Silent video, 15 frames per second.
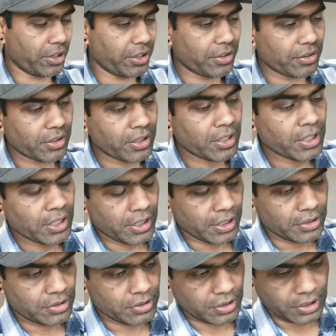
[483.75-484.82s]
here
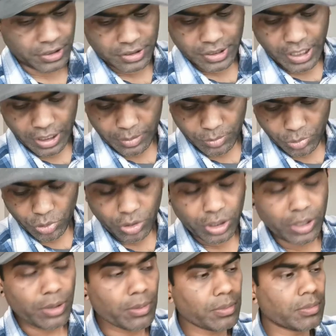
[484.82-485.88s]
it's it's
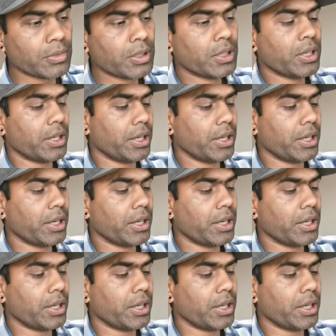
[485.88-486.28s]
aluminum